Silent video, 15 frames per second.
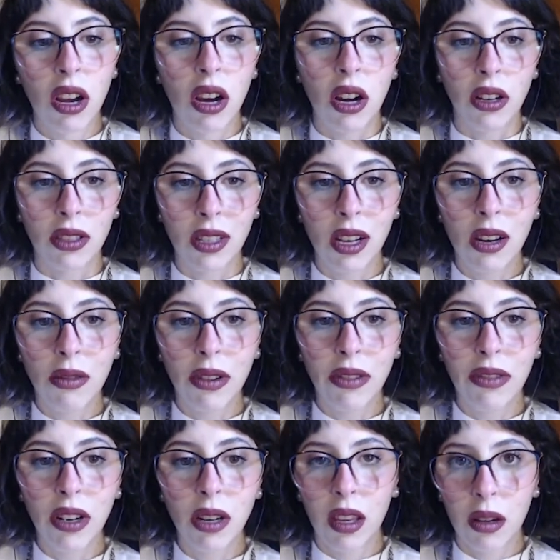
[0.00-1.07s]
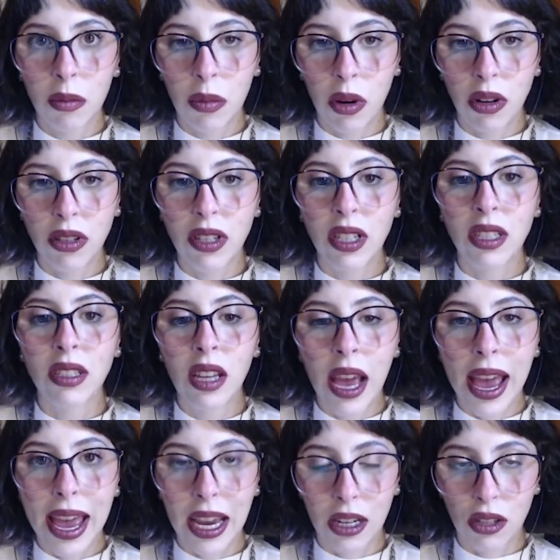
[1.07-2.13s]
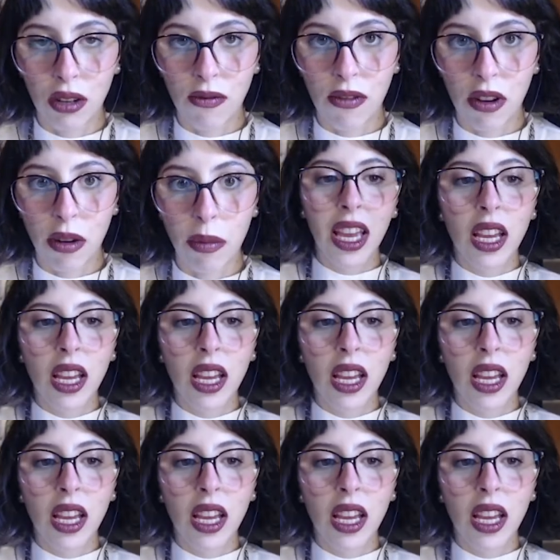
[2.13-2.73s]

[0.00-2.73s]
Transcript: Auxiliary verb, person, action verb.